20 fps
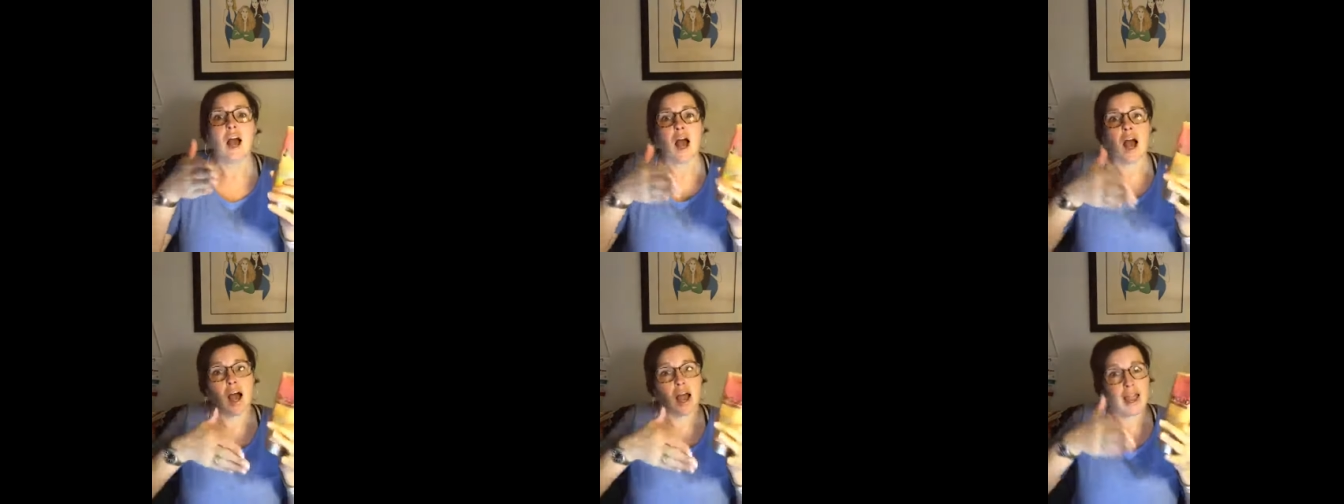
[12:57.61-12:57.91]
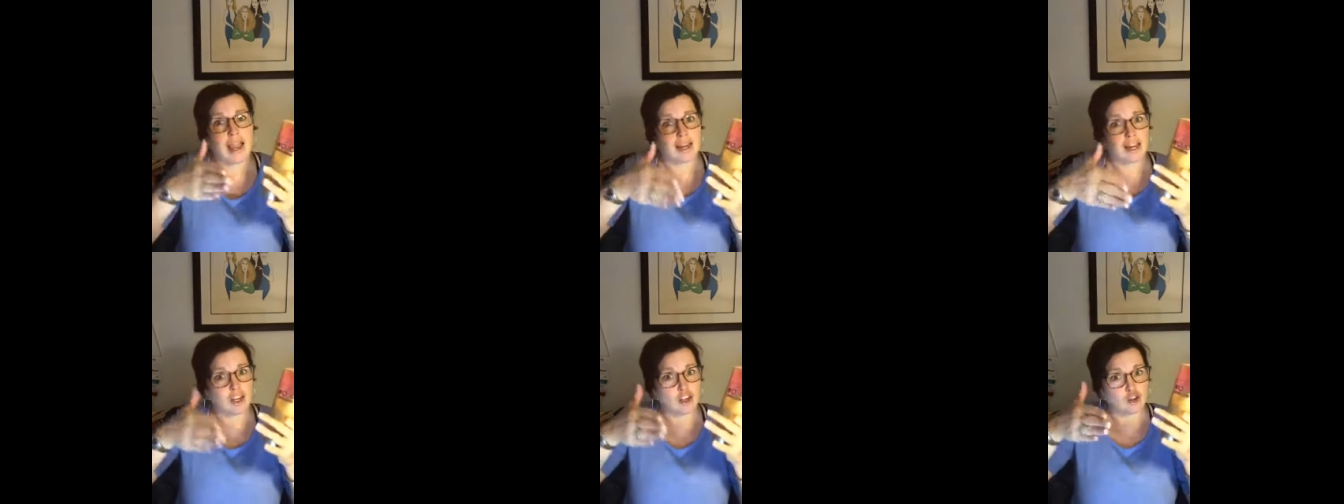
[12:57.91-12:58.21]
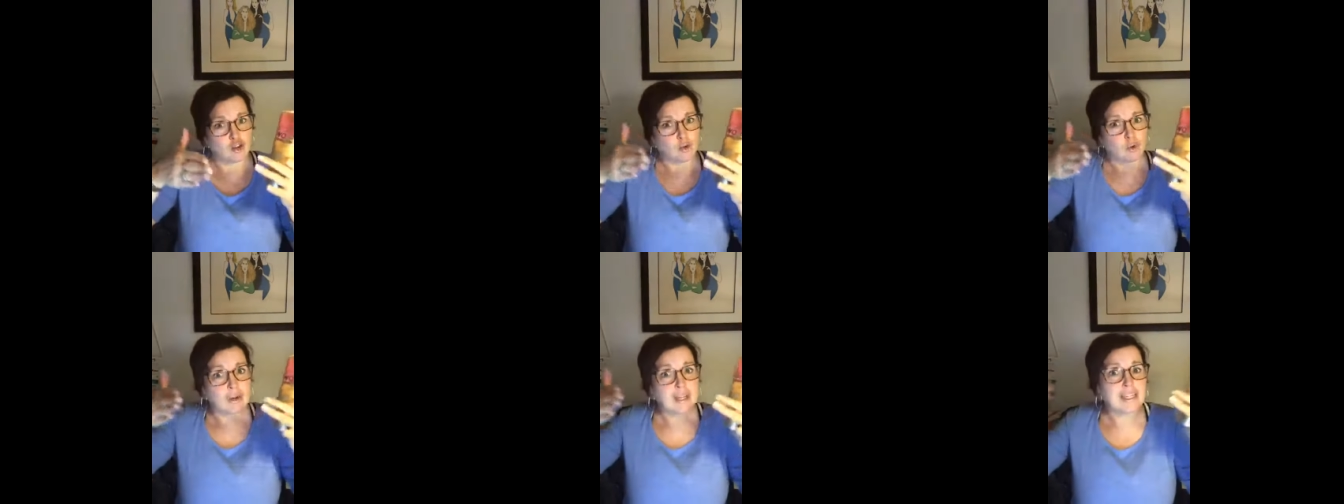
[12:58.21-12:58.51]
uh, and
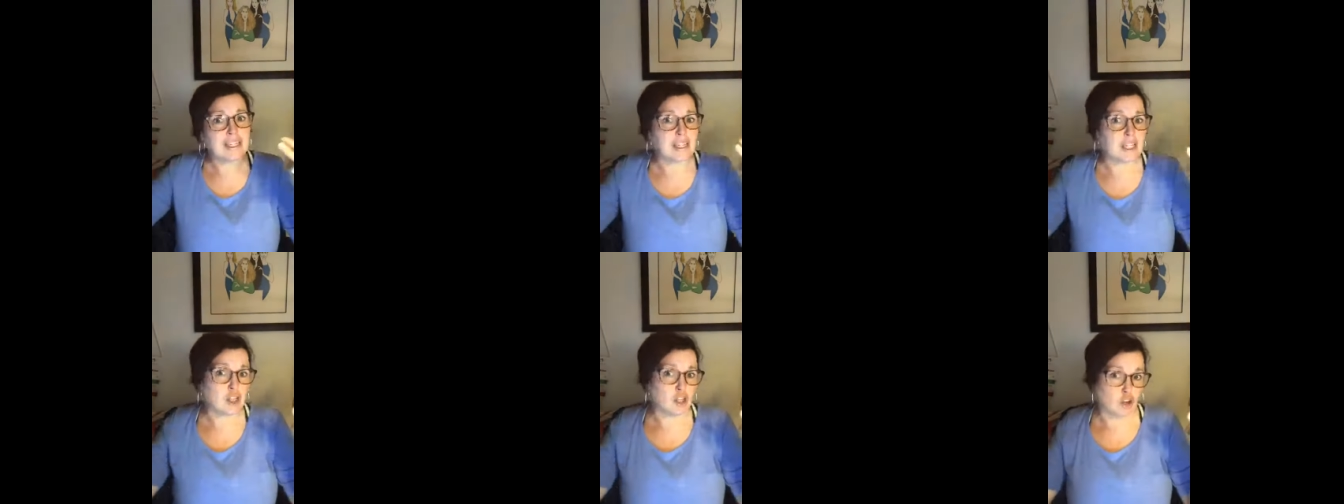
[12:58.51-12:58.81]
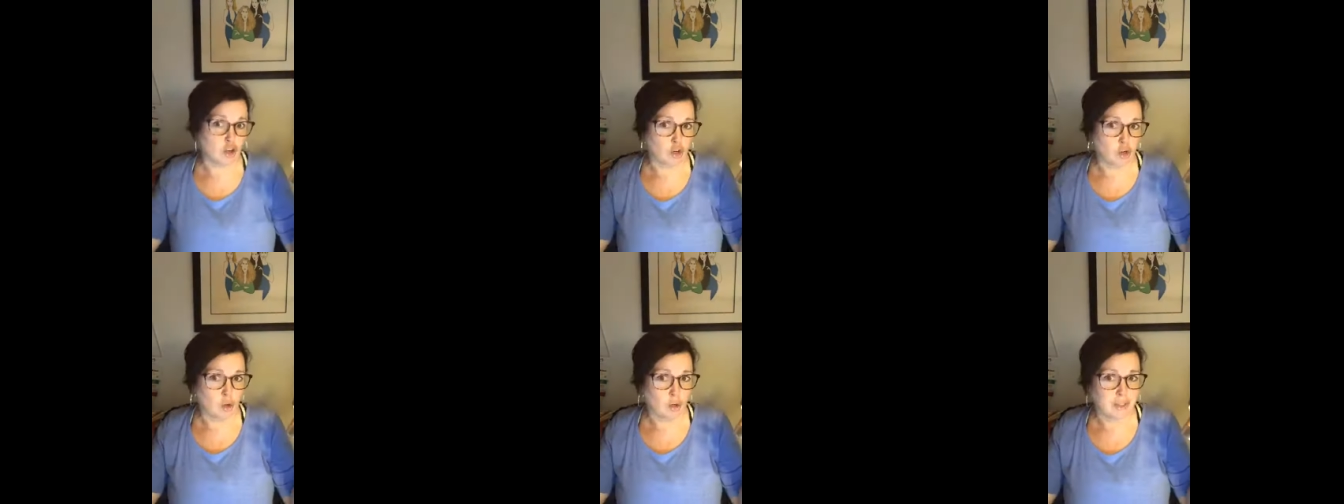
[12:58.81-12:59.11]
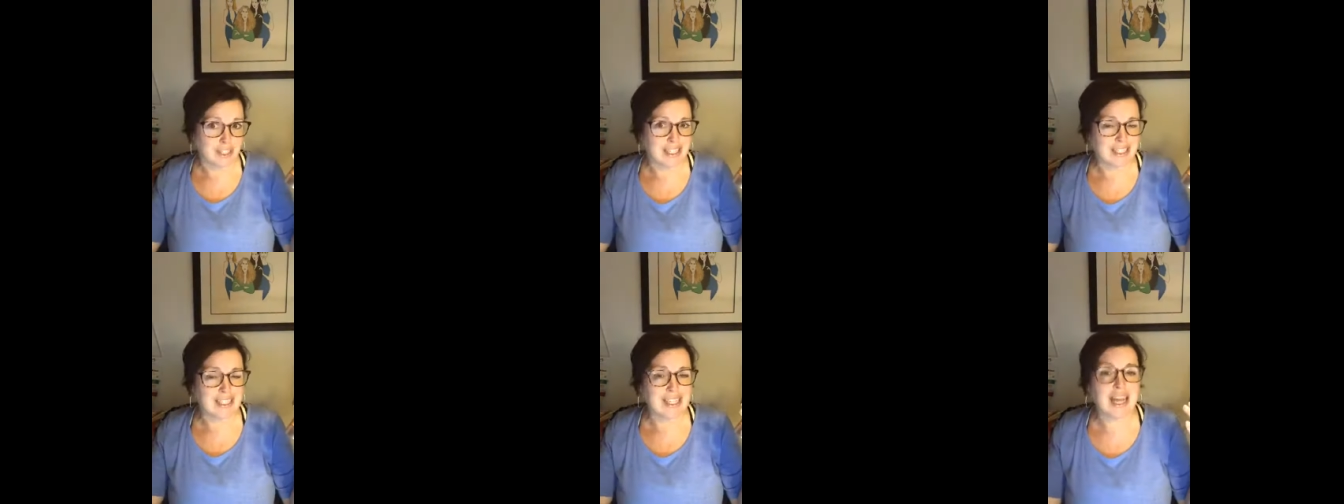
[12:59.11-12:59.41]
increasing your
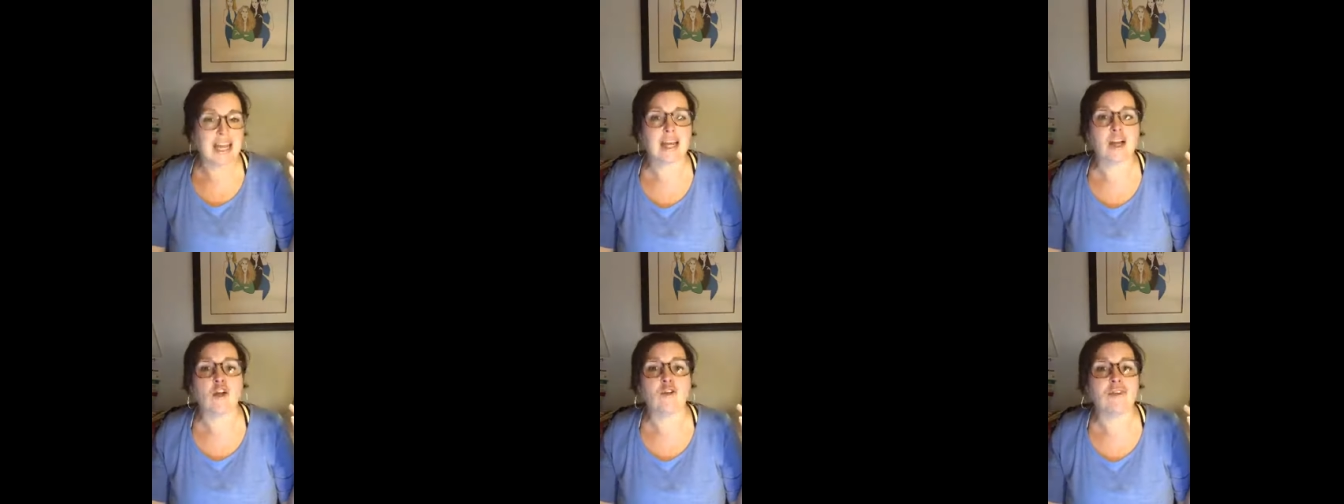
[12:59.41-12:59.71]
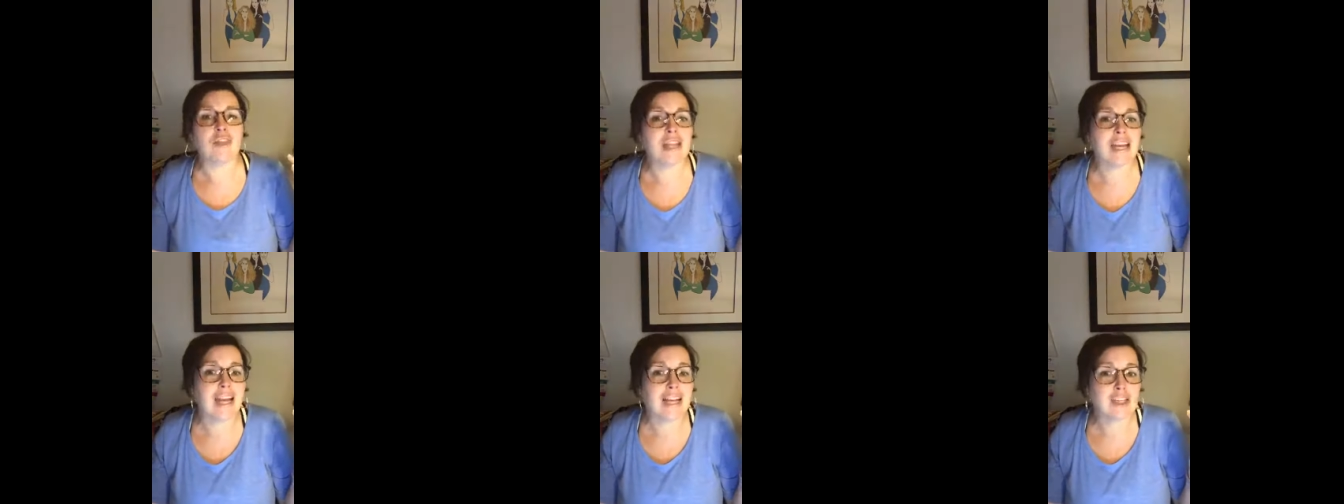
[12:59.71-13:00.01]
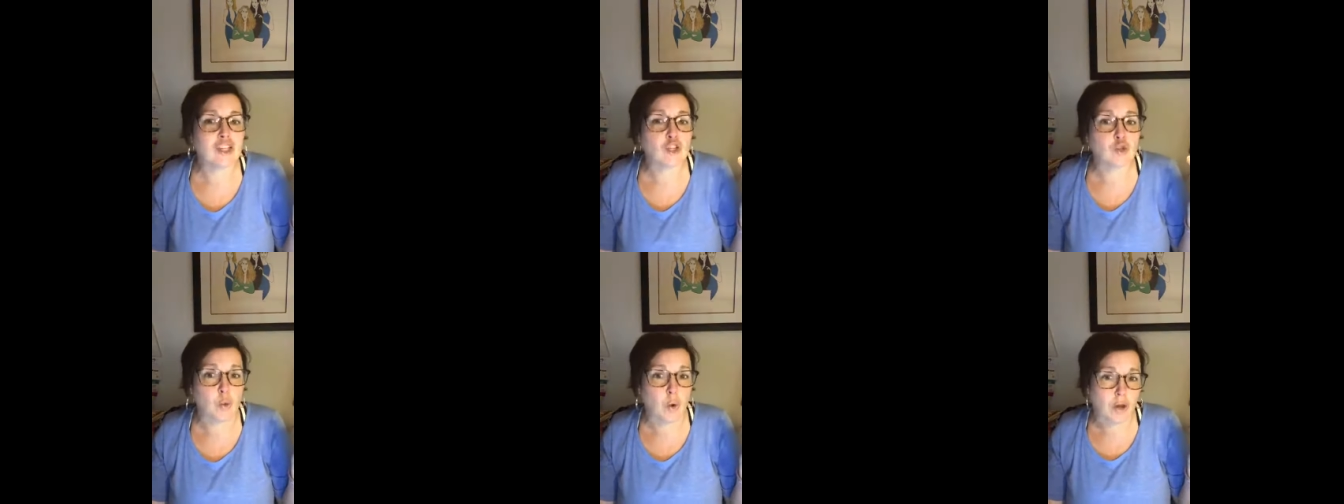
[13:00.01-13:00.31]
golden tan over the
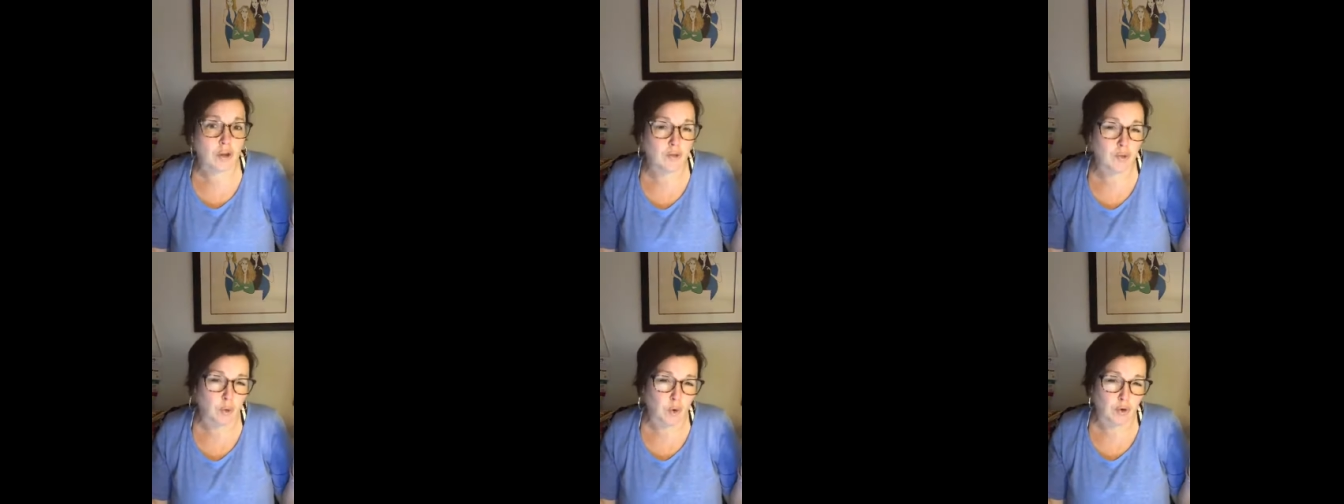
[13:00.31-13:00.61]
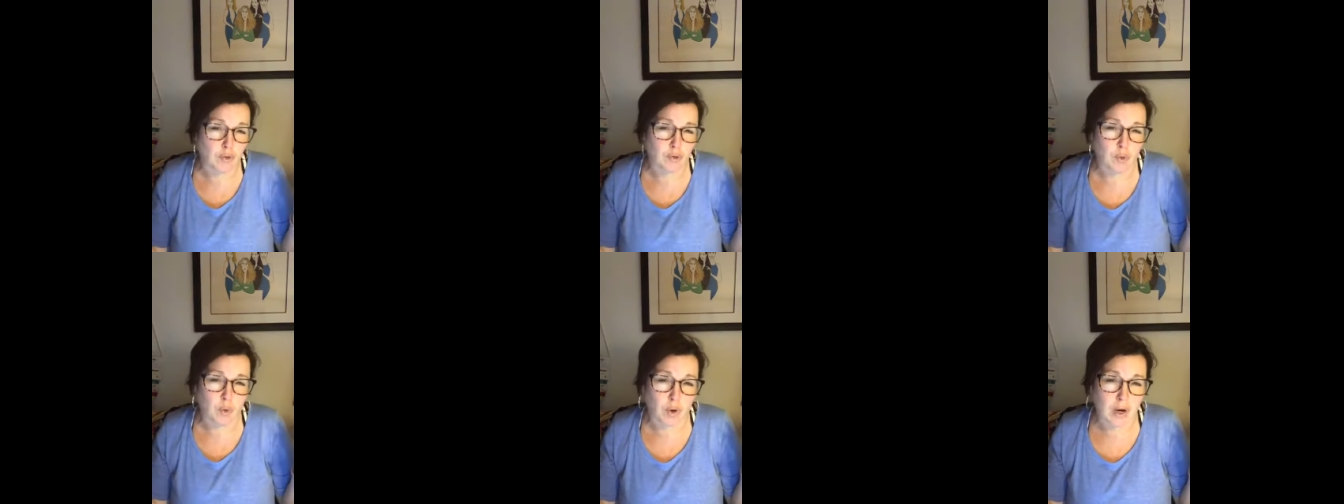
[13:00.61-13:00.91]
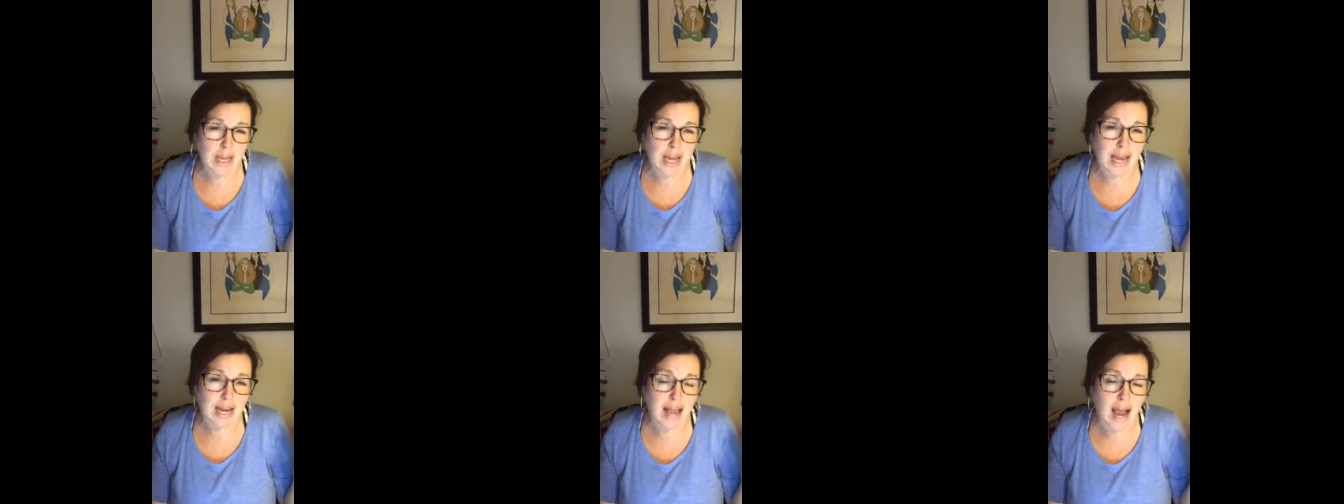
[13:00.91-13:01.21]
next 24 to
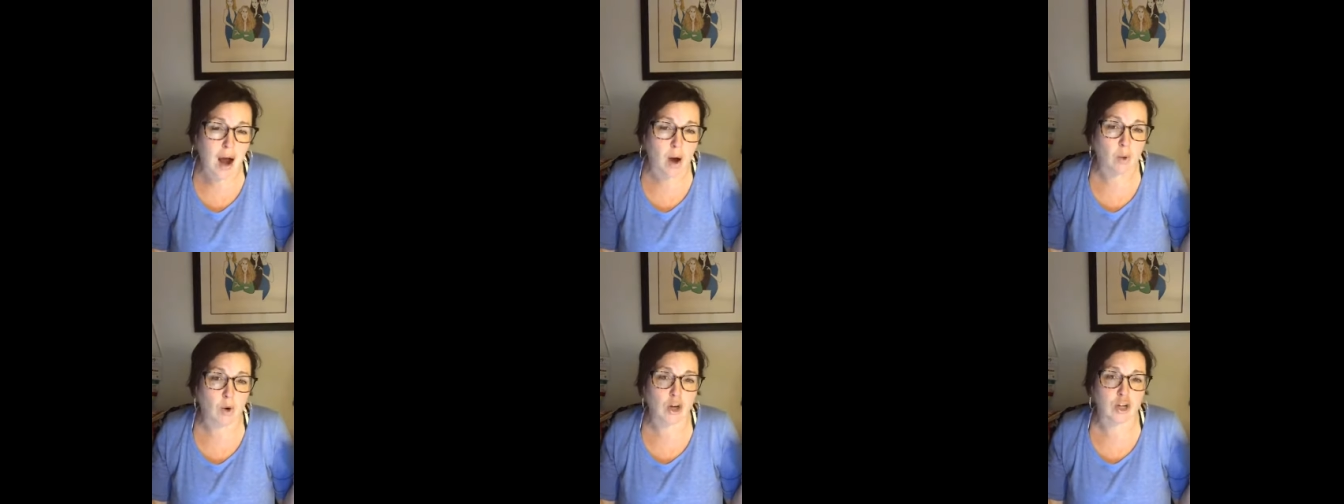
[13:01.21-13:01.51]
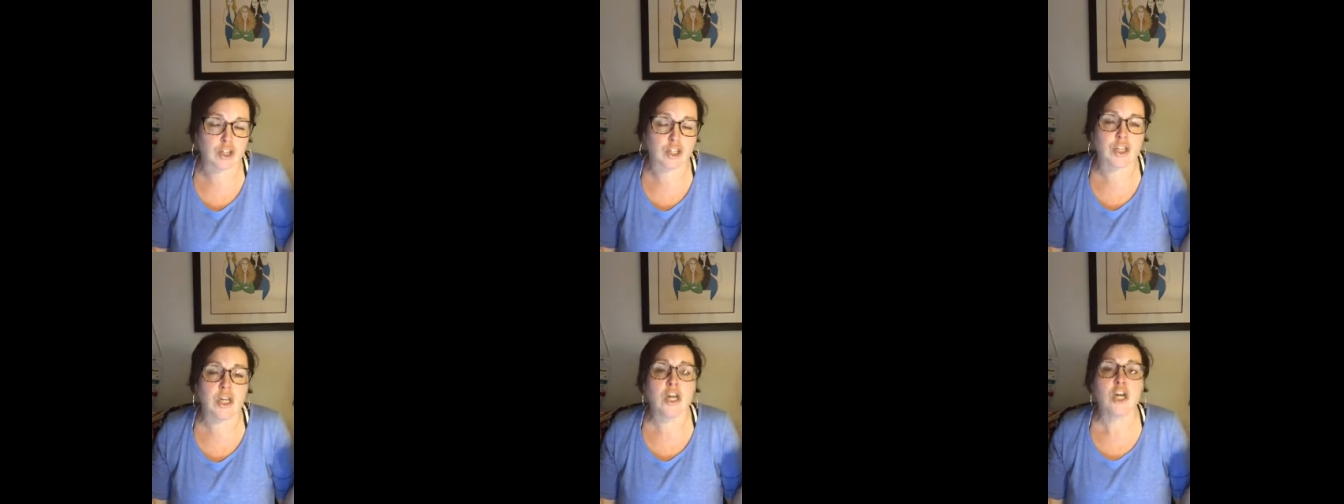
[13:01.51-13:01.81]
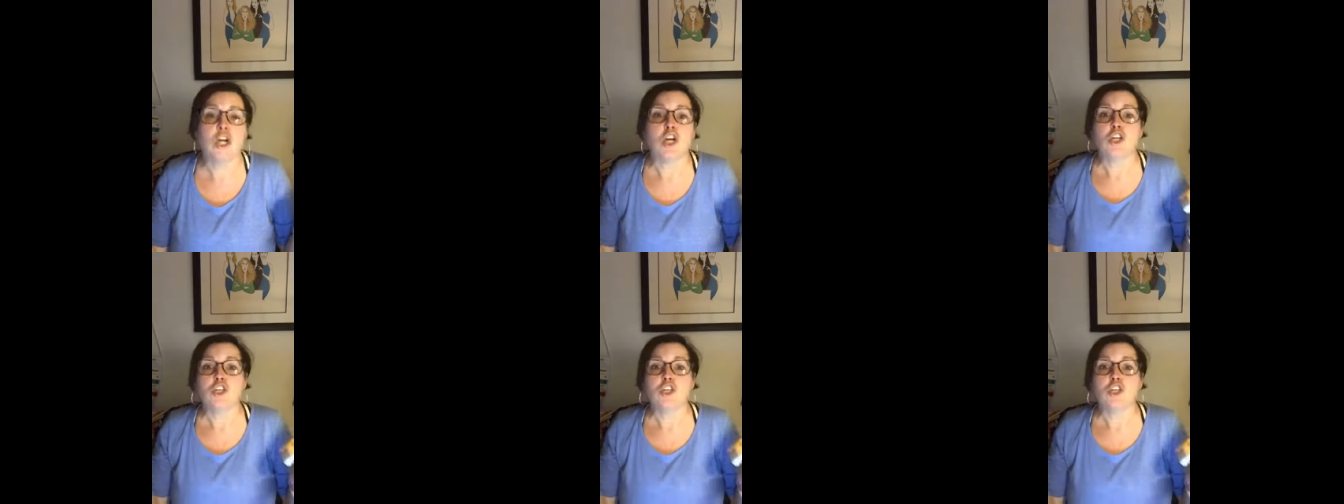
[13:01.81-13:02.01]
48 hours.